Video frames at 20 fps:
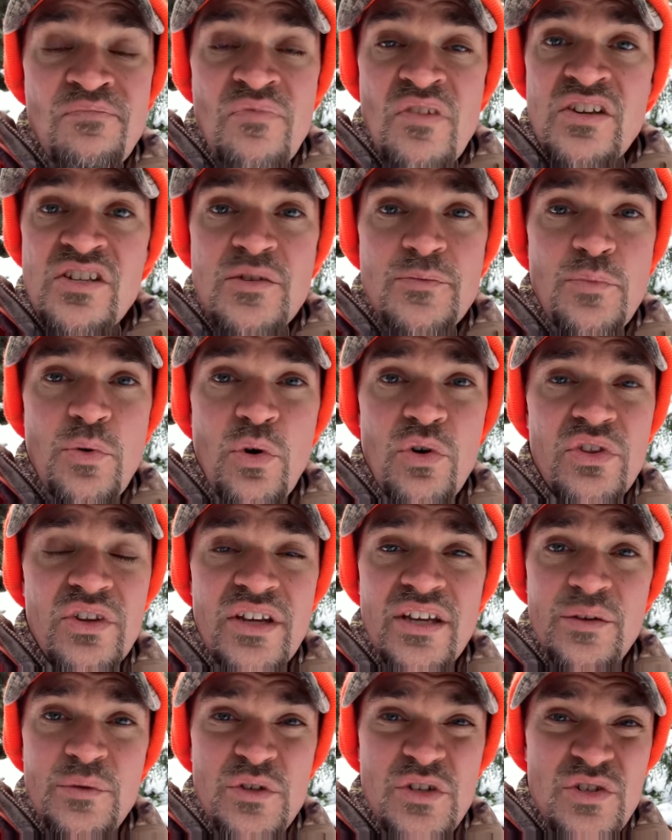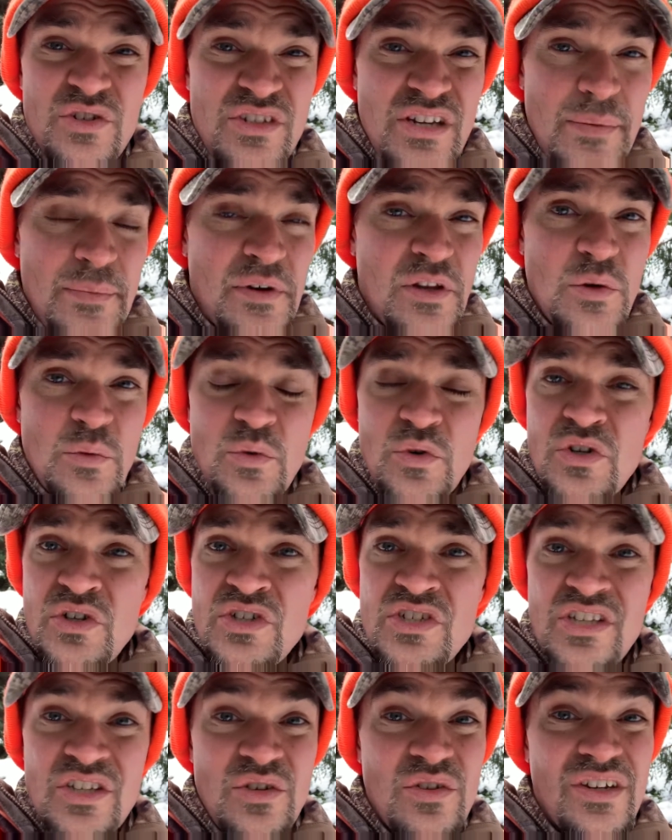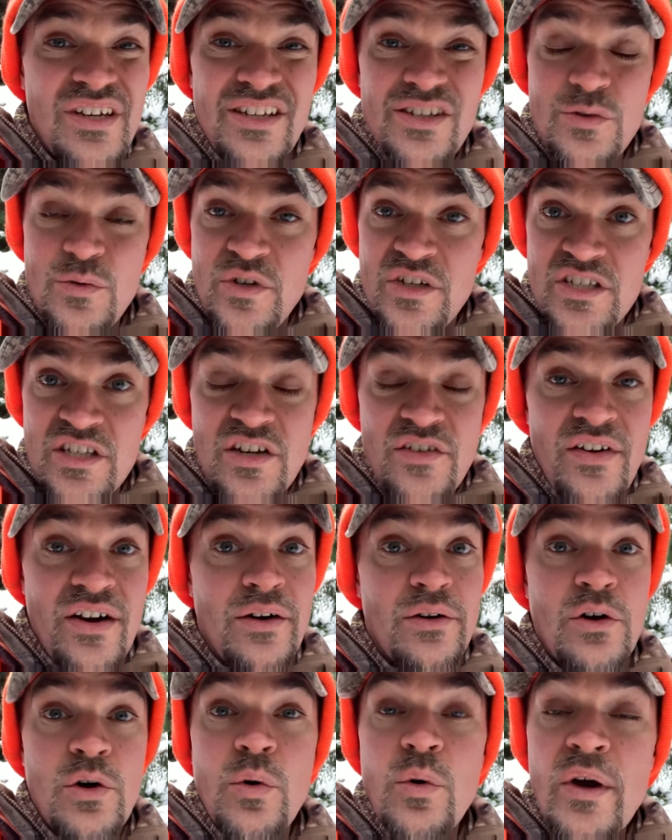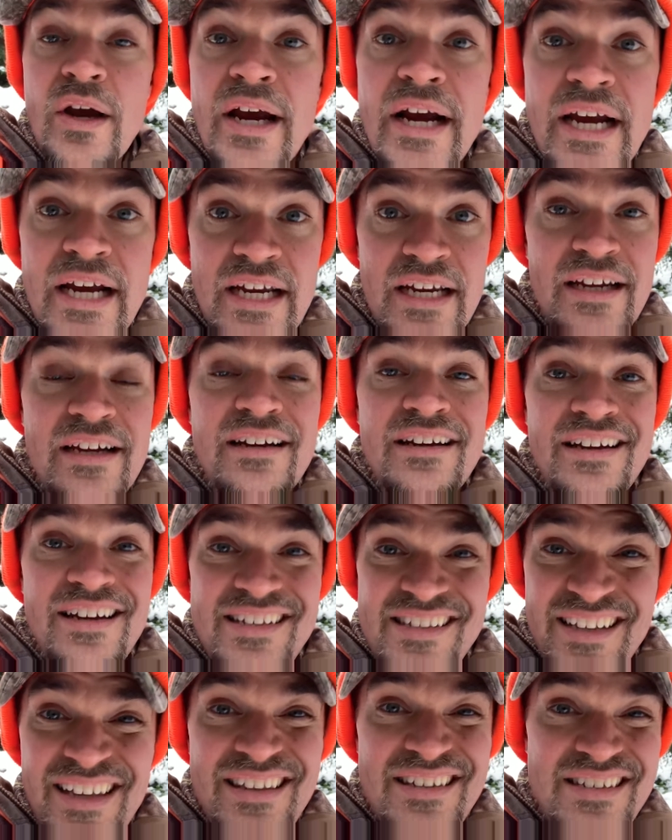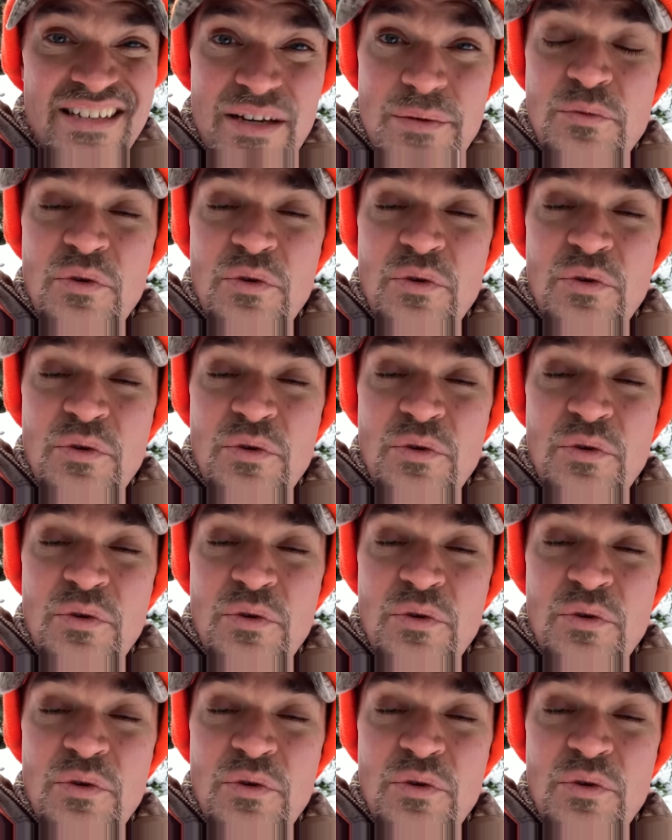It's important that when you step into the woods, you can get twisted around quick. Isn't that the same